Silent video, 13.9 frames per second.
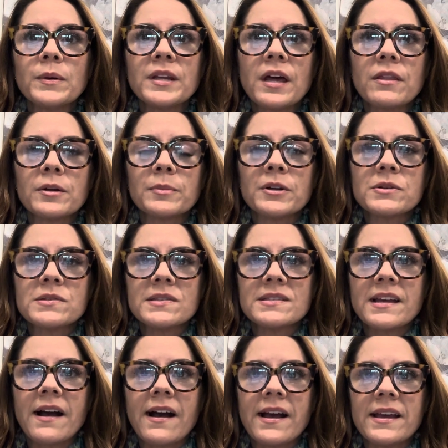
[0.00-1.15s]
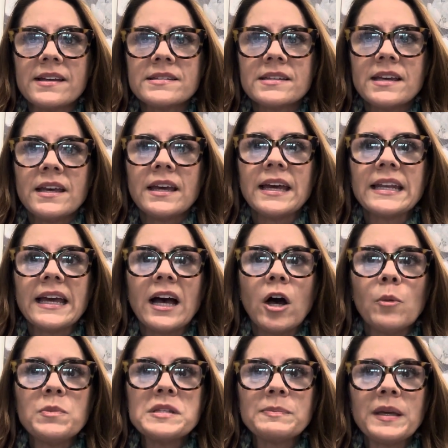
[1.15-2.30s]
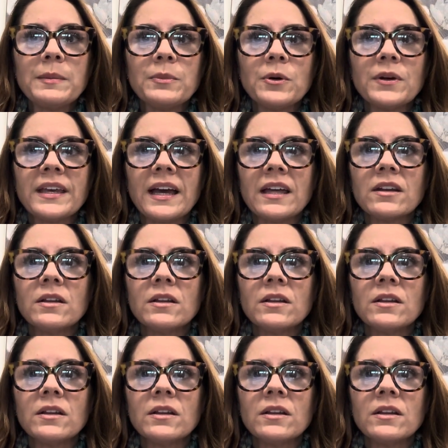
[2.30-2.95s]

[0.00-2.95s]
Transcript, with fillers: another person's eyes, and it helps people get